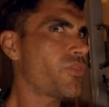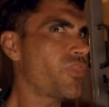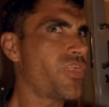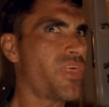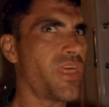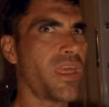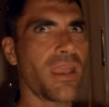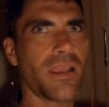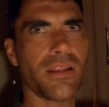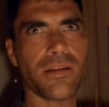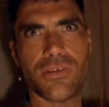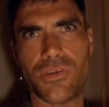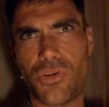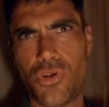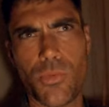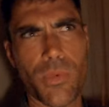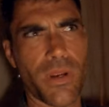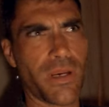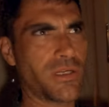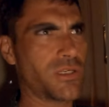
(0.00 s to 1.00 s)
thing,
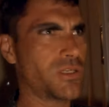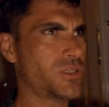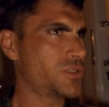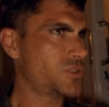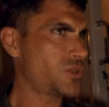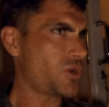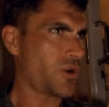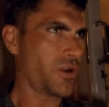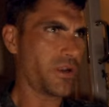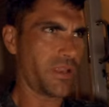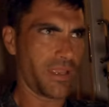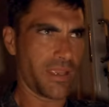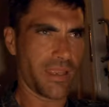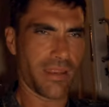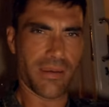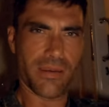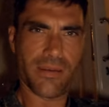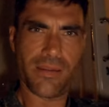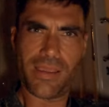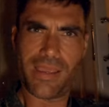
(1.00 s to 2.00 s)
too much chocolate
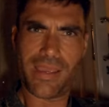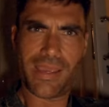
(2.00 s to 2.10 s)
and